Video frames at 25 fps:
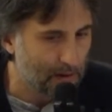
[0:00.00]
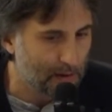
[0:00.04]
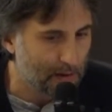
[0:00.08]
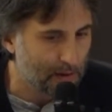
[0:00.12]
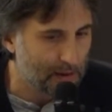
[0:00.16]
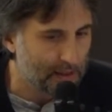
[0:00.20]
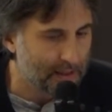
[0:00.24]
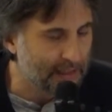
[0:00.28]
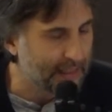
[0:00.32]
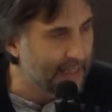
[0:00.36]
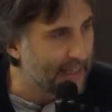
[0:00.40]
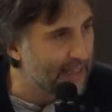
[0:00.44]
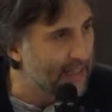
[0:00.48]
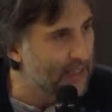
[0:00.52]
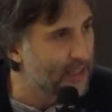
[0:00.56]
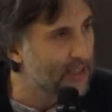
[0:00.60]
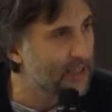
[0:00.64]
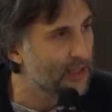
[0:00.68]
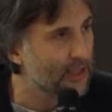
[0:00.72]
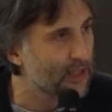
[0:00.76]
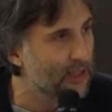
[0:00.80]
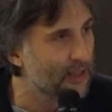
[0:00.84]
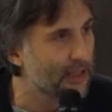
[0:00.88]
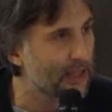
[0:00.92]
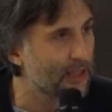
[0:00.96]

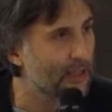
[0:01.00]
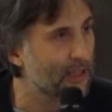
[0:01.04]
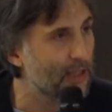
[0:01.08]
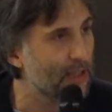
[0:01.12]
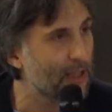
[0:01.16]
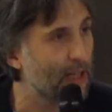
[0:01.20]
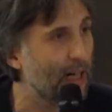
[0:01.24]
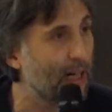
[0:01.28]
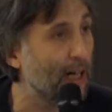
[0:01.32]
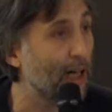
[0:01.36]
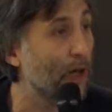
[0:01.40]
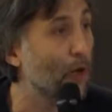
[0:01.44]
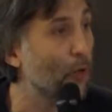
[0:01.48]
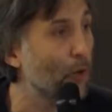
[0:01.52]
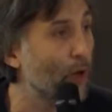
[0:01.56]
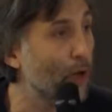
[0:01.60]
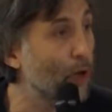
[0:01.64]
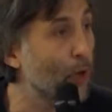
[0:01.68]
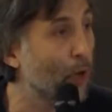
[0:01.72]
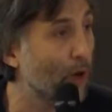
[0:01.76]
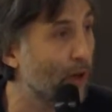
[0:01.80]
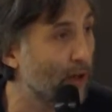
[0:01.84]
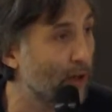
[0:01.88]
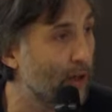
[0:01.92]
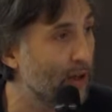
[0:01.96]
skills that are
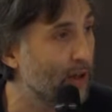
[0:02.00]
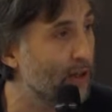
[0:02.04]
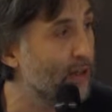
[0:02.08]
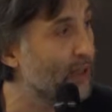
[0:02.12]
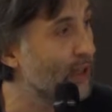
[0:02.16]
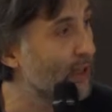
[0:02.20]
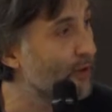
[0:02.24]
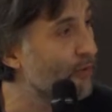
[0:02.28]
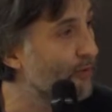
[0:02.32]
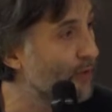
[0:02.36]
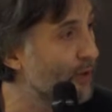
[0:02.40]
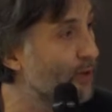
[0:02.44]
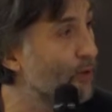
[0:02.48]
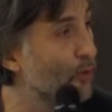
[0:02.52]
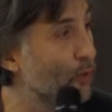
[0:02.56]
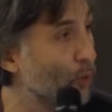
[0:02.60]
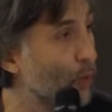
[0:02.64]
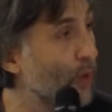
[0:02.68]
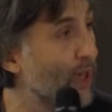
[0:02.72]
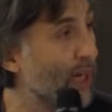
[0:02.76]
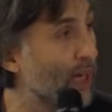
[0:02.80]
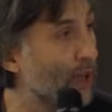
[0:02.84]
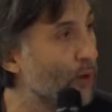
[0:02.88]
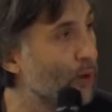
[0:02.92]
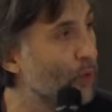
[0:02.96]
required if
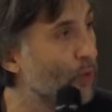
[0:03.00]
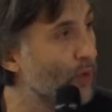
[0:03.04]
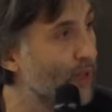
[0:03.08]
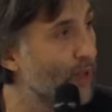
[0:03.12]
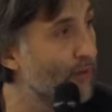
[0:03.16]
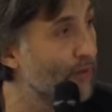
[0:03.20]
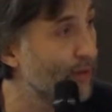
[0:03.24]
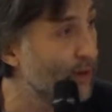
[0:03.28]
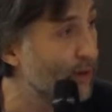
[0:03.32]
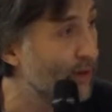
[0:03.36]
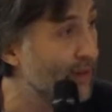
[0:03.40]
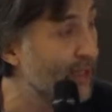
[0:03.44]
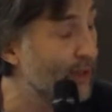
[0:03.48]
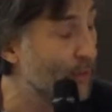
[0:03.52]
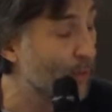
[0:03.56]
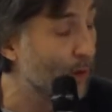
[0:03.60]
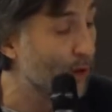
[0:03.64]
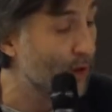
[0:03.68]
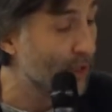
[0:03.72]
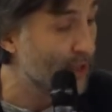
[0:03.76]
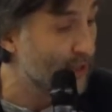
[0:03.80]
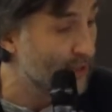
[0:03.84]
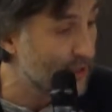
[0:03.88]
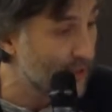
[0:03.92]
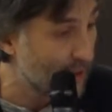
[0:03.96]
we are to live in a
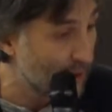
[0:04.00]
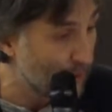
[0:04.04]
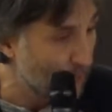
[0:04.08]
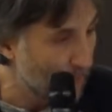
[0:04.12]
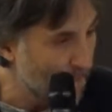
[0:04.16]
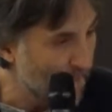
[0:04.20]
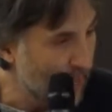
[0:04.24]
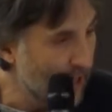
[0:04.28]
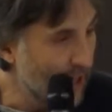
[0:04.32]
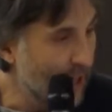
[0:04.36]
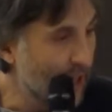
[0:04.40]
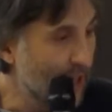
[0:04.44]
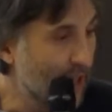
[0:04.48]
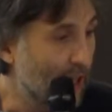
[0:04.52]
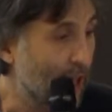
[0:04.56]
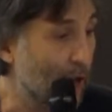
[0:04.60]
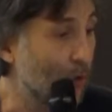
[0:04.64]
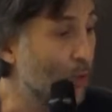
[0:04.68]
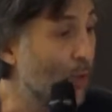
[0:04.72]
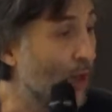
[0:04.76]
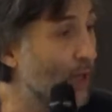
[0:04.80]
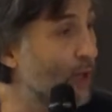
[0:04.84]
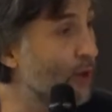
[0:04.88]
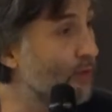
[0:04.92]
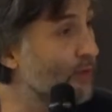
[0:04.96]
democracy.
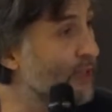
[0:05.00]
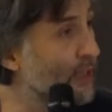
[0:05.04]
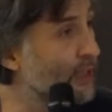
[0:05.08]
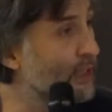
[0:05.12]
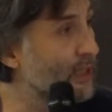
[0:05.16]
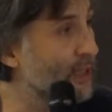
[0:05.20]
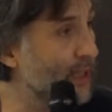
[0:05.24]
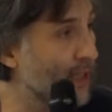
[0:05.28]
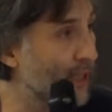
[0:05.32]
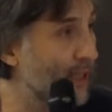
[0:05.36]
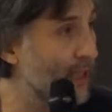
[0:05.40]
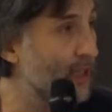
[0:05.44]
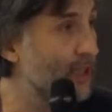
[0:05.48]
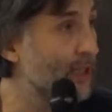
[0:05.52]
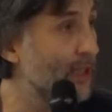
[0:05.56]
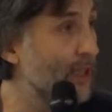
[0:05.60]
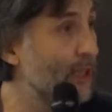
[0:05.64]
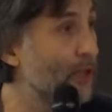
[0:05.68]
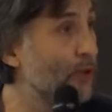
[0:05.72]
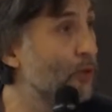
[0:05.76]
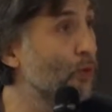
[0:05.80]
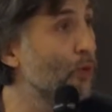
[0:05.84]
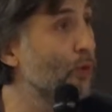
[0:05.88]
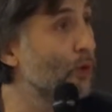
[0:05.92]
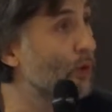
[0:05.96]
And one of these skills
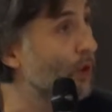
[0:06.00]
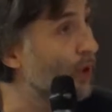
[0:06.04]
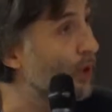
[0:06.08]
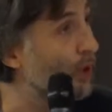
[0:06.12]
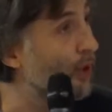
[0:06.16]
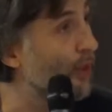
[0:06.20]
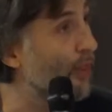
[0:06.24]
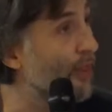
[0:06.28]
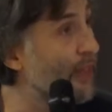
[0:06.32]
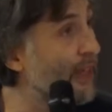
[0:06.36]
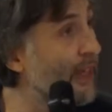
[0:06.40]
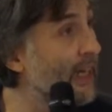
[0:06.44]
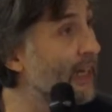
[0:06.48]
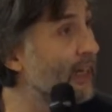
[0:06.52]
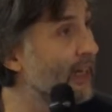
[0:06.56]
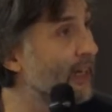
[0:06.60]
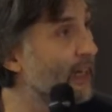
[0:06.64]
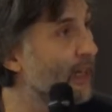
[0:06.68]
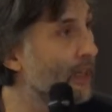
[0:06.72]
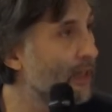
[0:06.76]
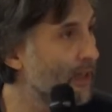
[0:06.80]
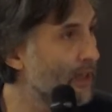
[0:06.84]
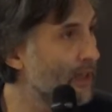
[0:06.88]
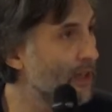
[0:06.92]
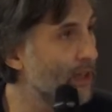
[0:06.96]
is to
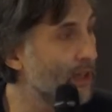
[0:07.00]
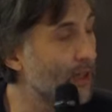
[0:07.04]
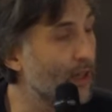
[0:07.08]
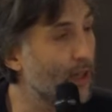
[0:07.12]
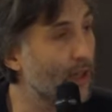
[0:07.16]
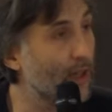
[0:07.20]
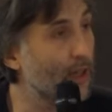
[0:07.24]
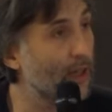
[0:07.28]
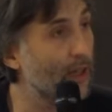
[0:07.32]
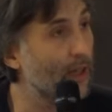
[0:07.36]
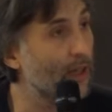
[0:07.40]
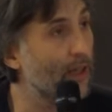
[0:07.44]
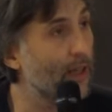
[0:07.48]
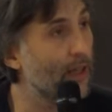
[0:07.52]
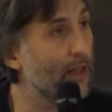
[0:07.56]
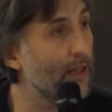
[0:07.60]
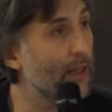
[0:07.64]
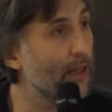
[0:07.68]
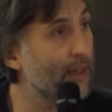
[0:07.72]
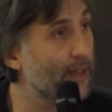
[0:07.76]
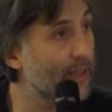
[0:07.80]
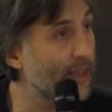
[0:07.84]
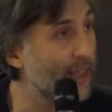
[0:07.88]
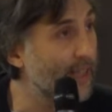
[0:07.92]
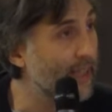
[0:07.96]
think
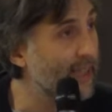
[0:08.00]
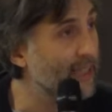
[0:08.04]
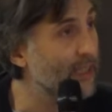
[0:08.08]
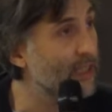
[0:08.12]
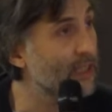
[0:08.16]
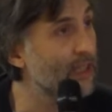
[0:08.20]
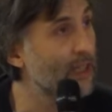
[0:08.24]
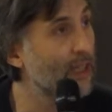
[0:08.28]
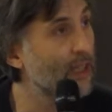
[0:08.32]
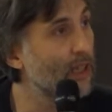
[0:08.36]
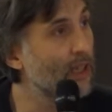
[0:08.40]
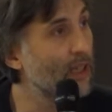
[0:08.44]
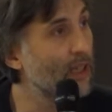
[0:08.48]
things